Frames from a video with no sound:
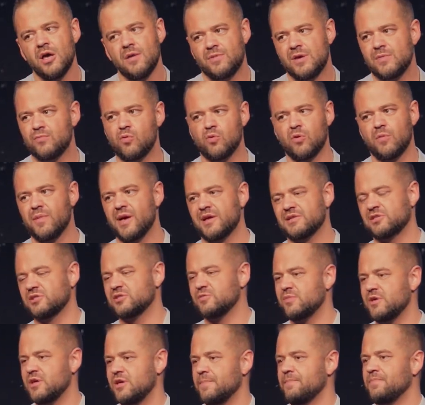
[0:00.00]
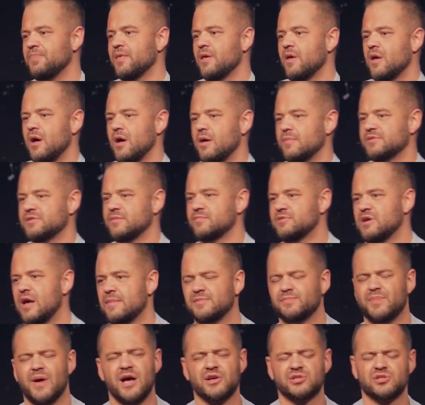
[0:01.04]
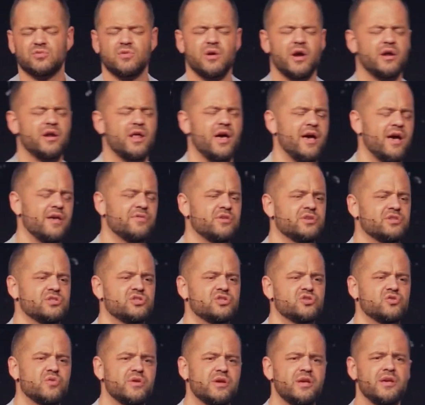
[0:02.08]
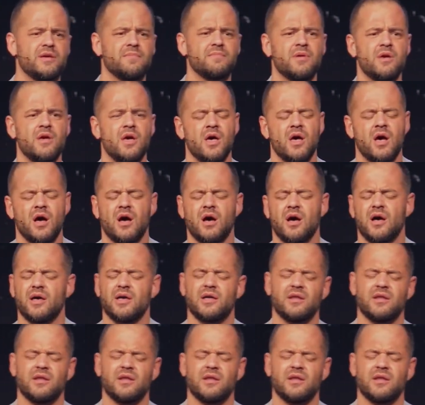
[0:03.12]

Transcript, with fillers: People will message me uh, sometimes, Pastor Ryan, I had this dream uh,